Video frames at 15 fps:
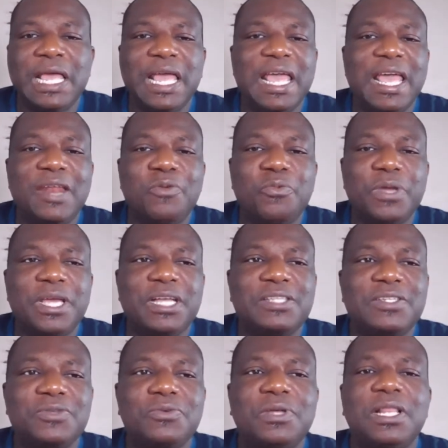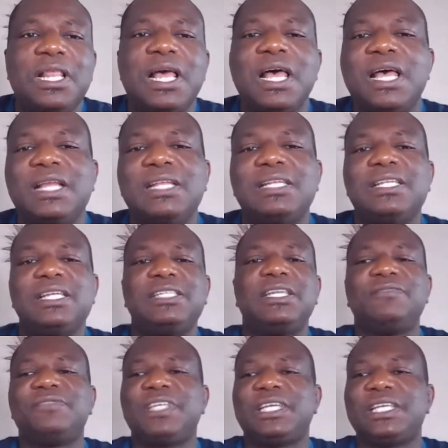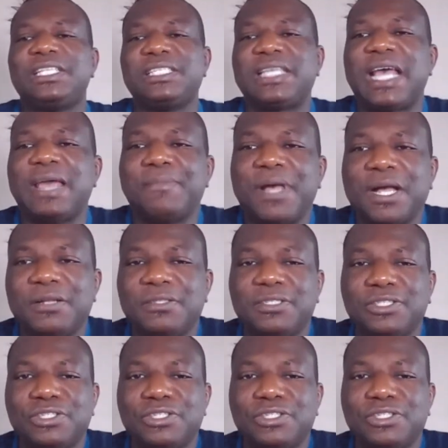and we are so glad that you have taken time out